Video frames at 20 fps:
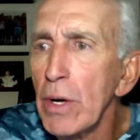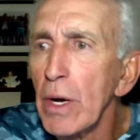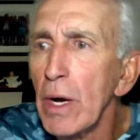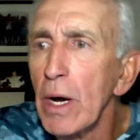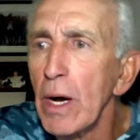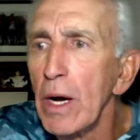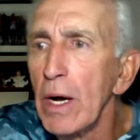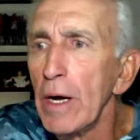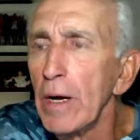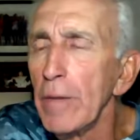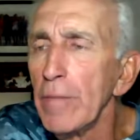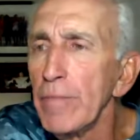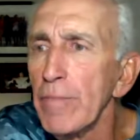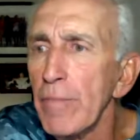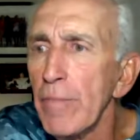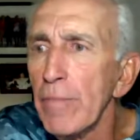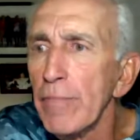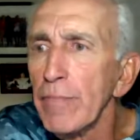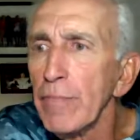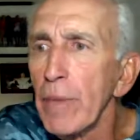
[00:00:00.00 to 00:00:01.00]

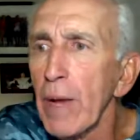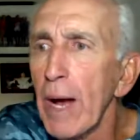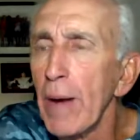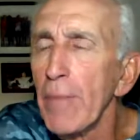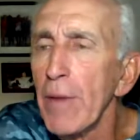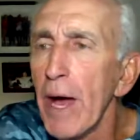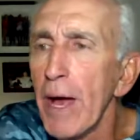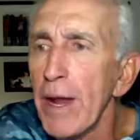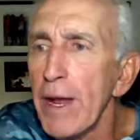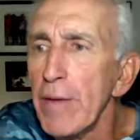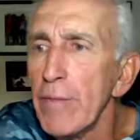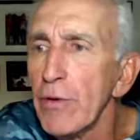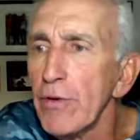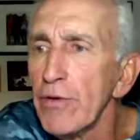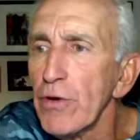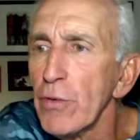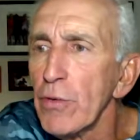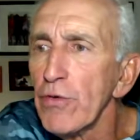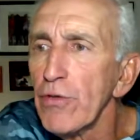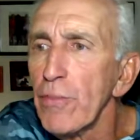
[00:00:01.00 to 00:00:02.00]
I'm not able
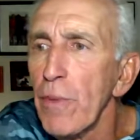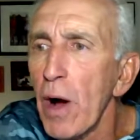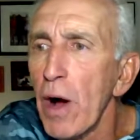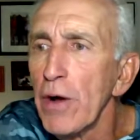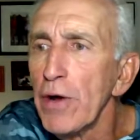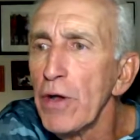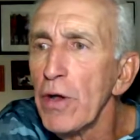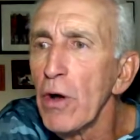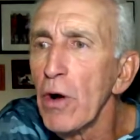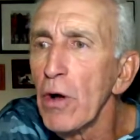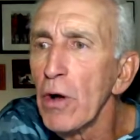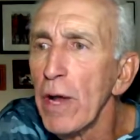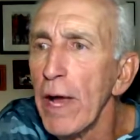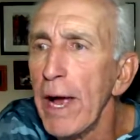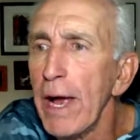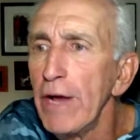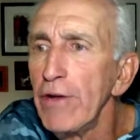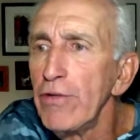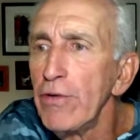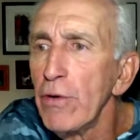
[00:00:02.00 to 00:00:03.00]
to respond to y'all
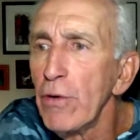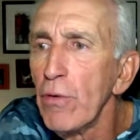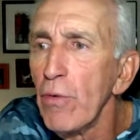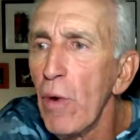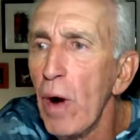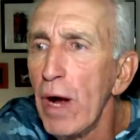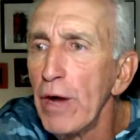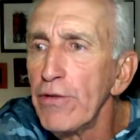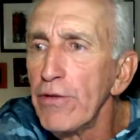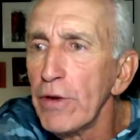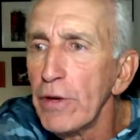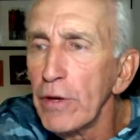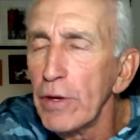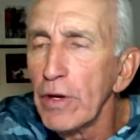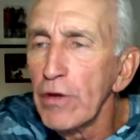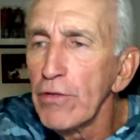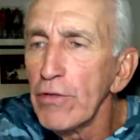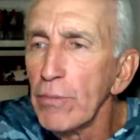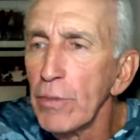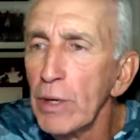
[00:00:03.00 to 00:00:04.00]
as you're watching
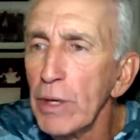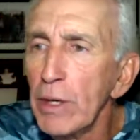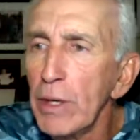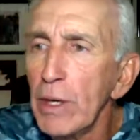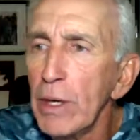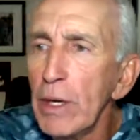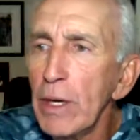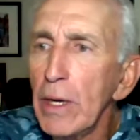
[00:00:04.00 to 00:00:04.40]
us, but